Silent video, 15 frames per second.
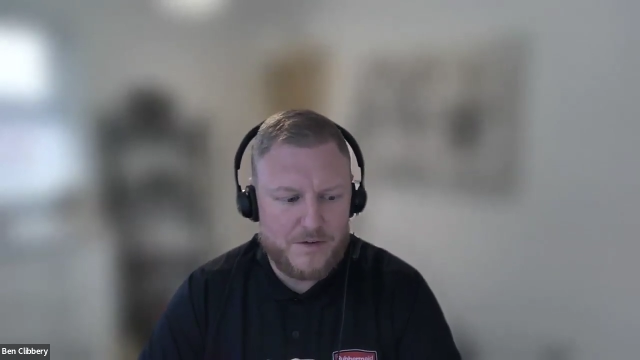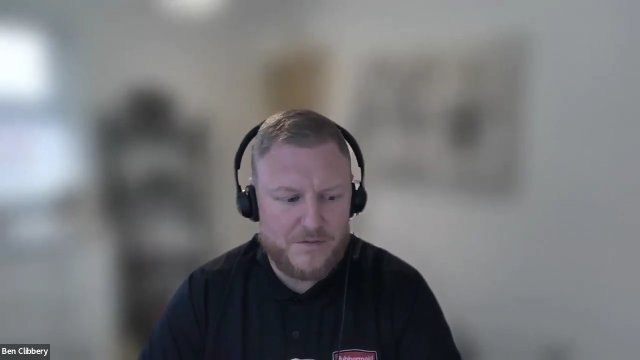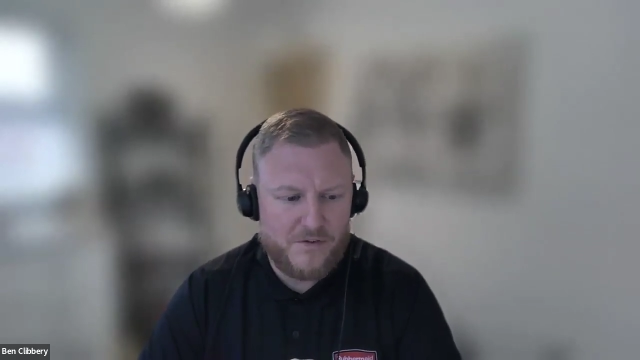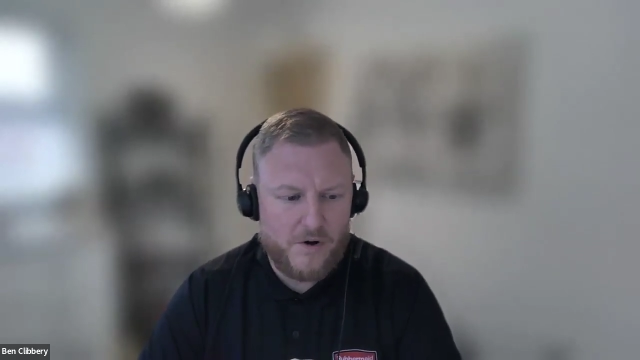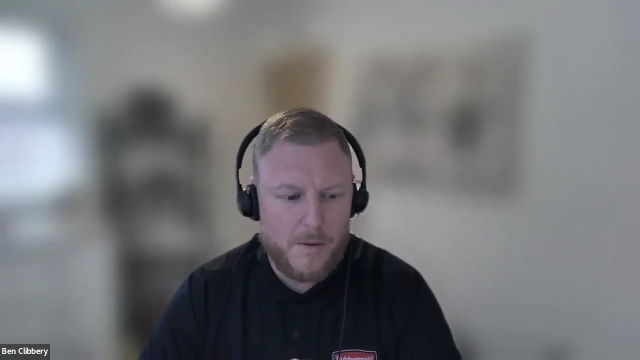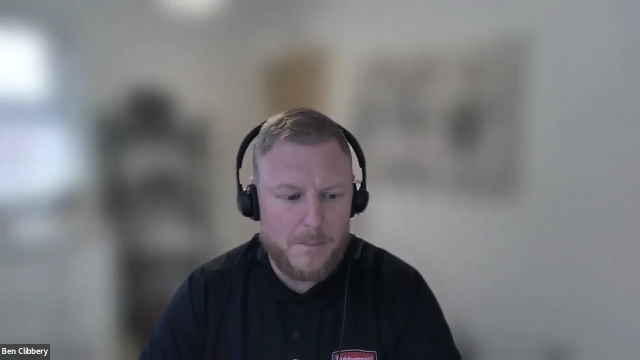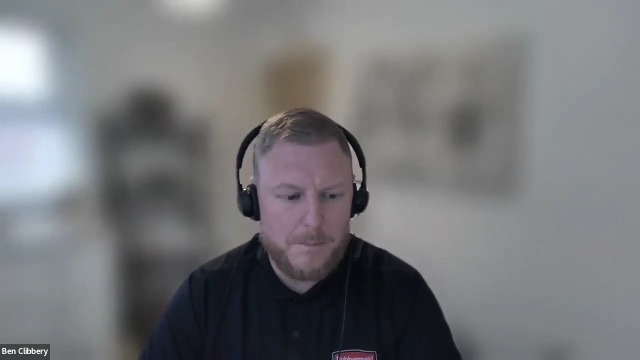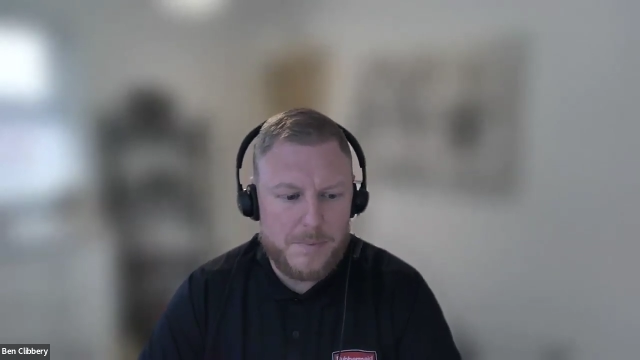
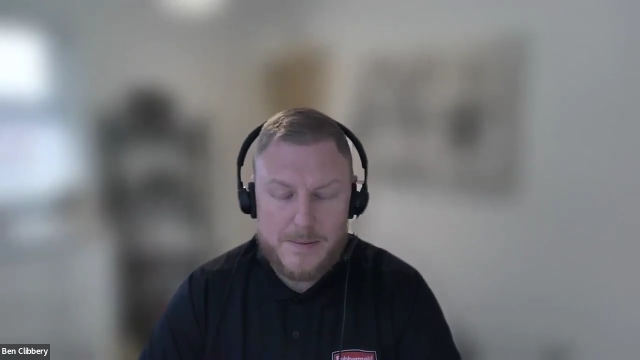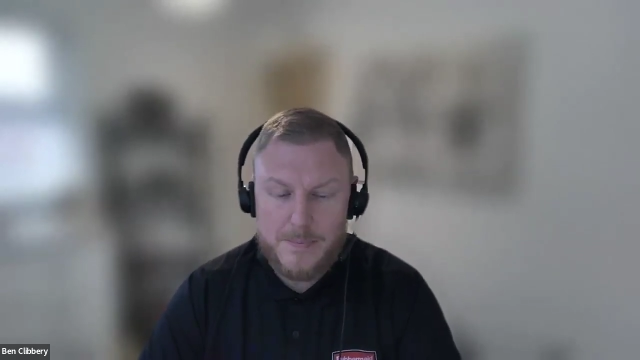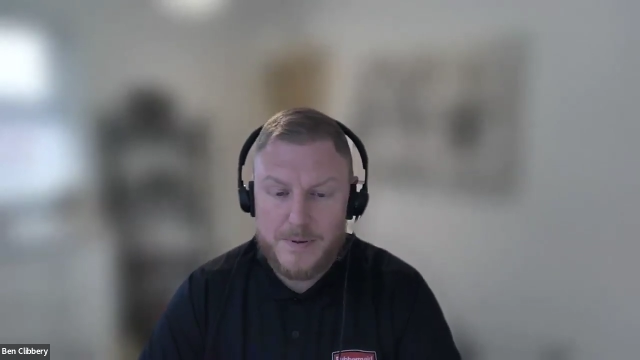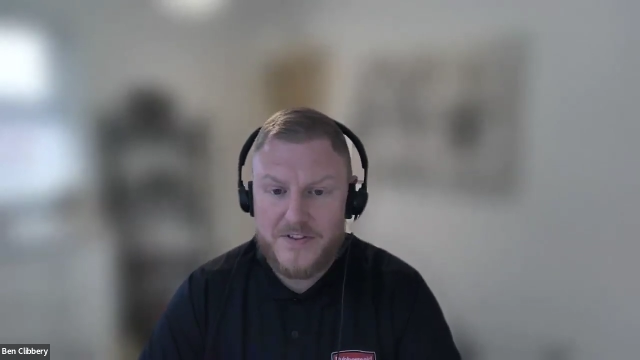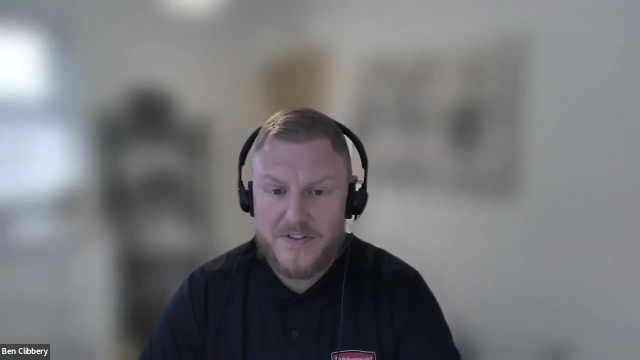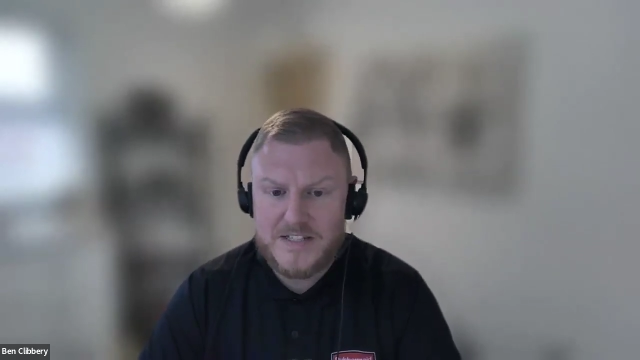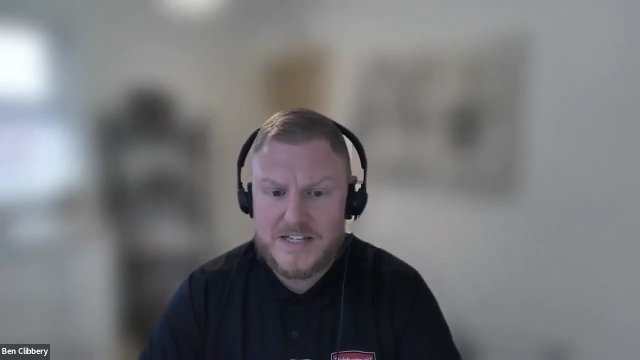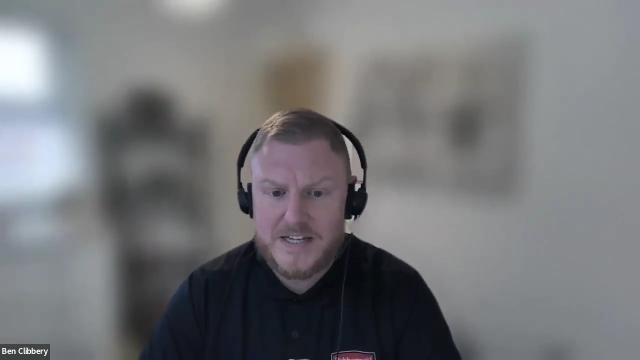from
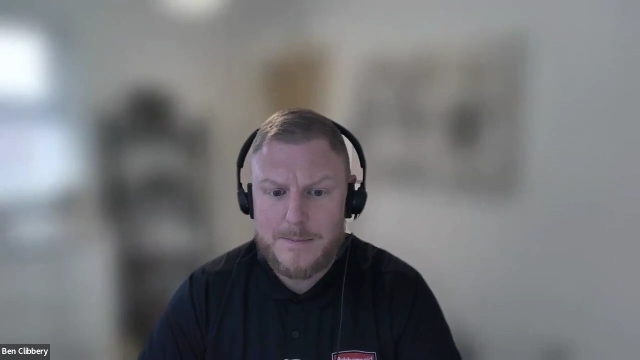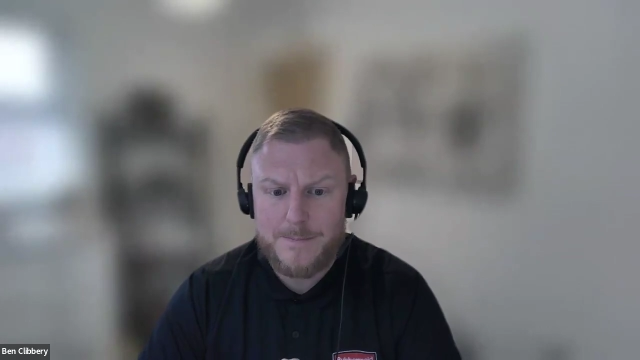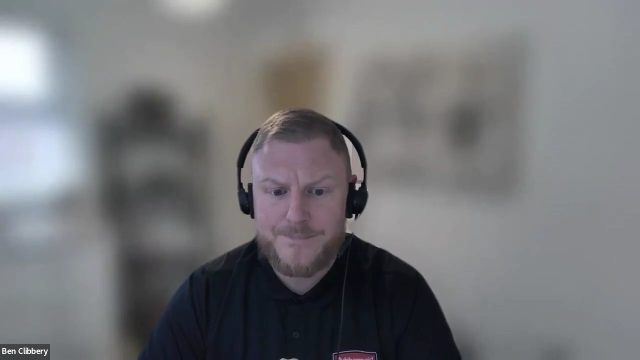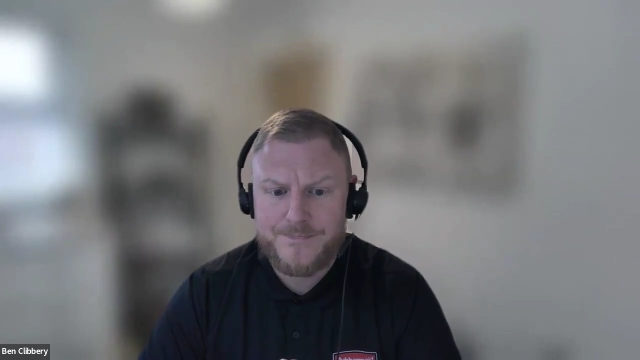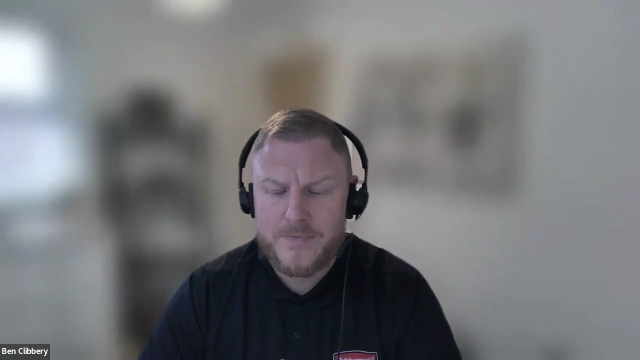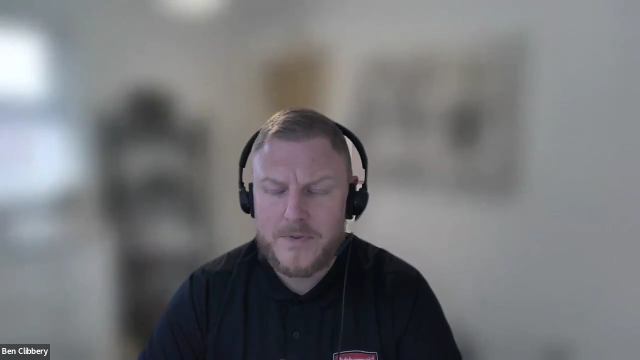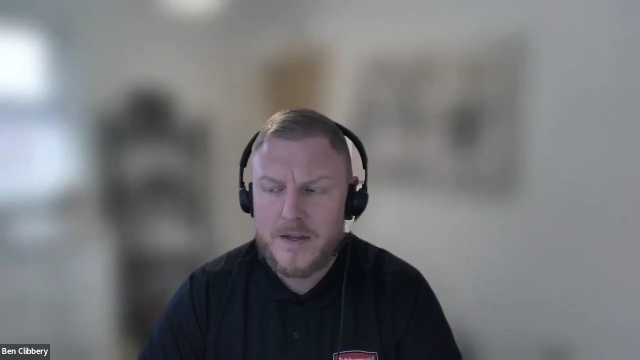people in the team.